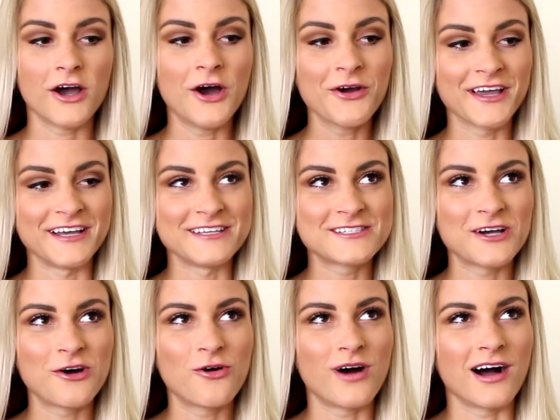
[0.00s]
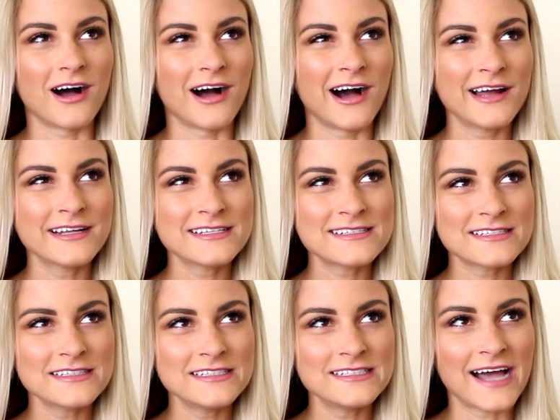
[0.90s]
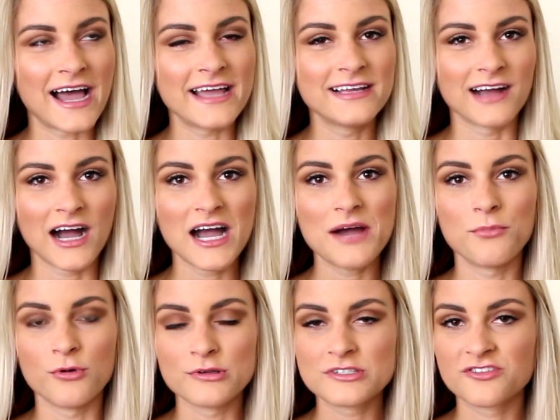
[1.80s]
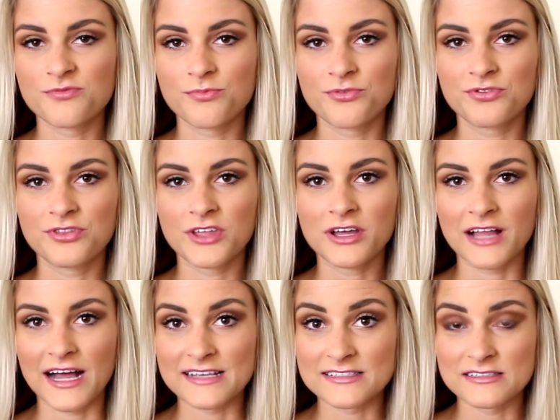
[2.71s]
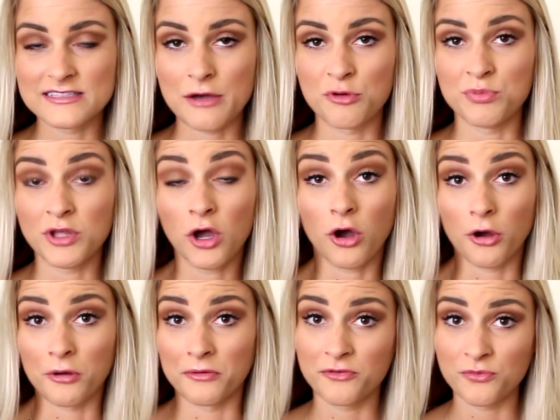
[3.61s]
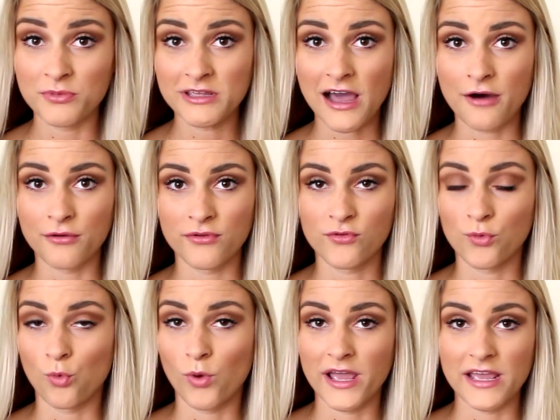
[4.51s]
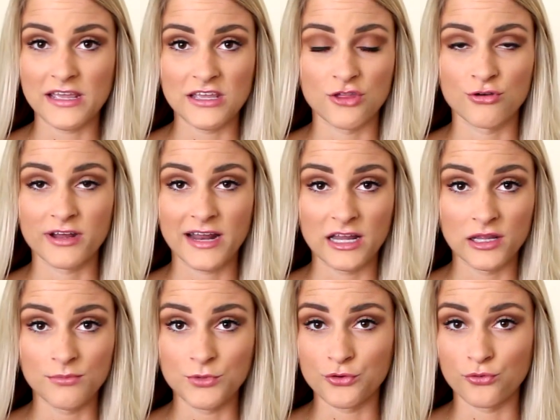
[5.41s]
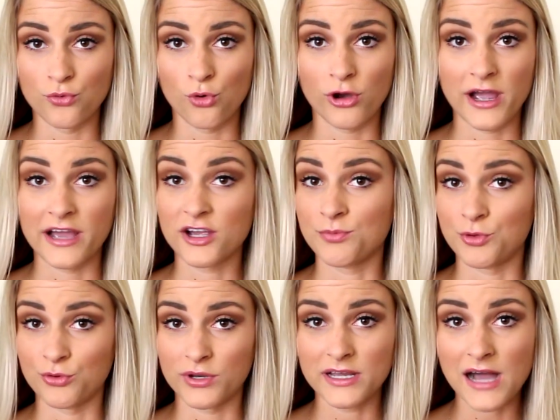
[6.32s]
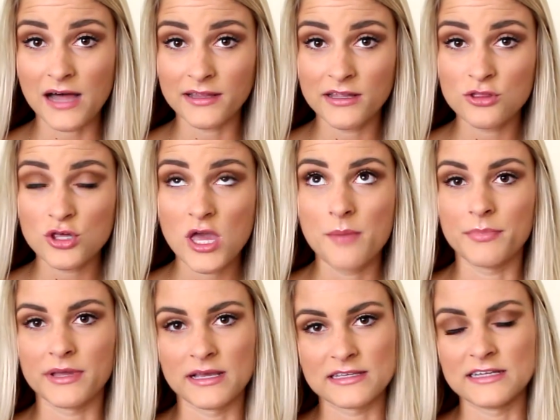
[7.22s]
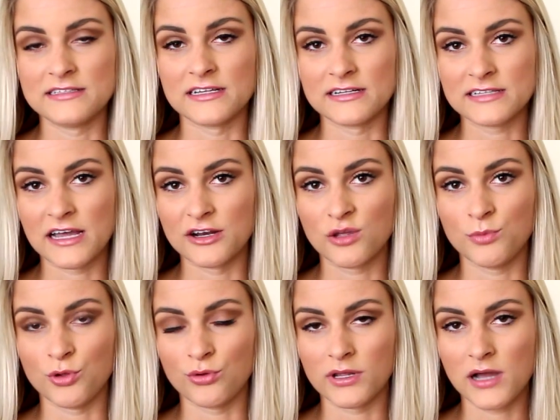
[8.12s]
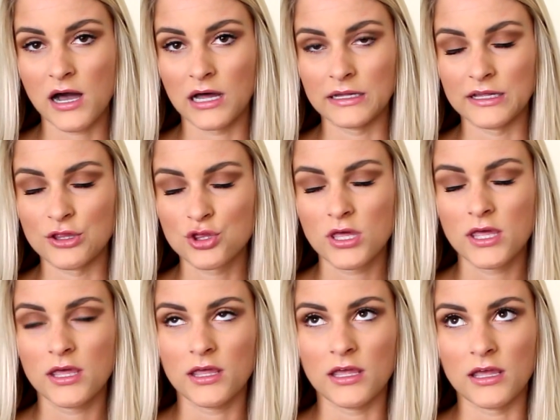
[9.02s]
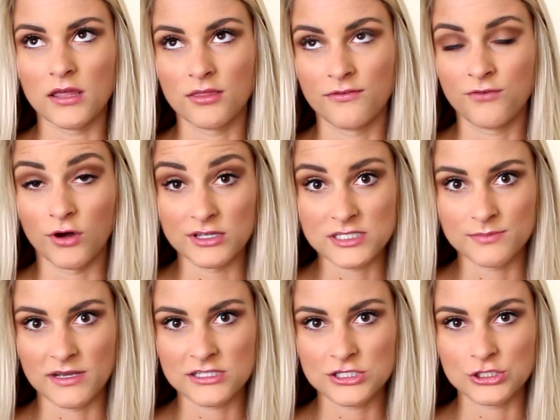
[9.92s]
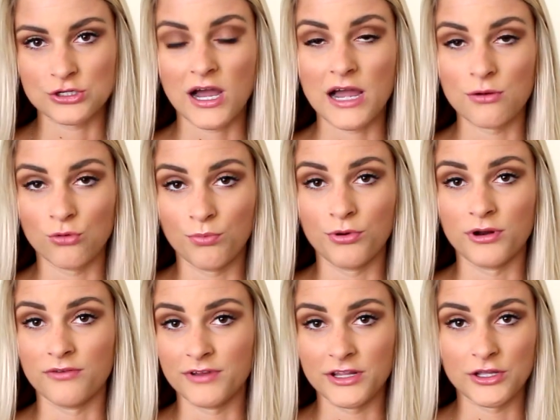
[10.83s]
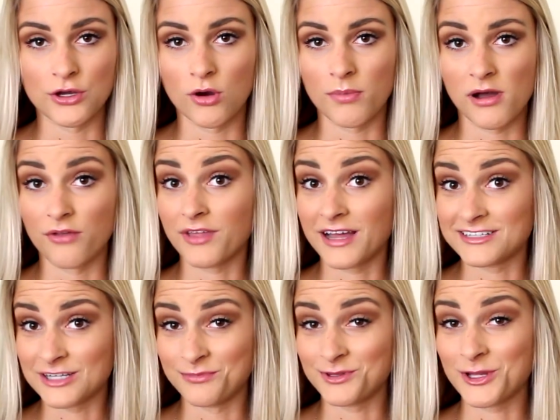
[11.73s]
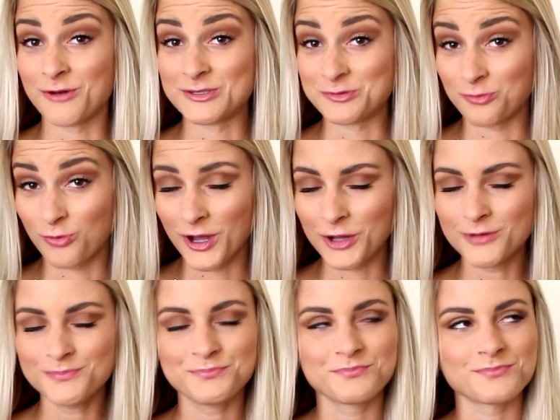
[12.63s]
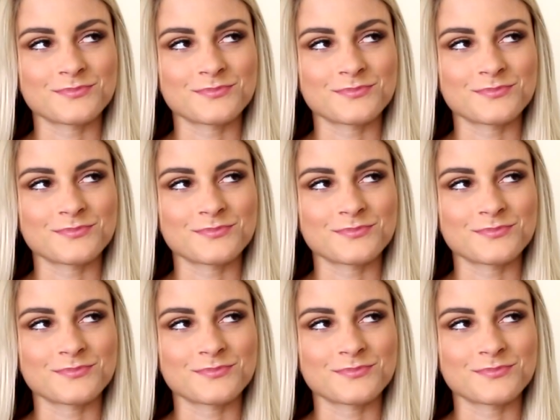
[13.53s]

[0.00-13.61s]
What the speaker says: Okay, so honestly, I got most of the classes that would be hard for me out of the way either at LMU or at community college, because I did attend community college the fall semester. I will put a video about that down below as well.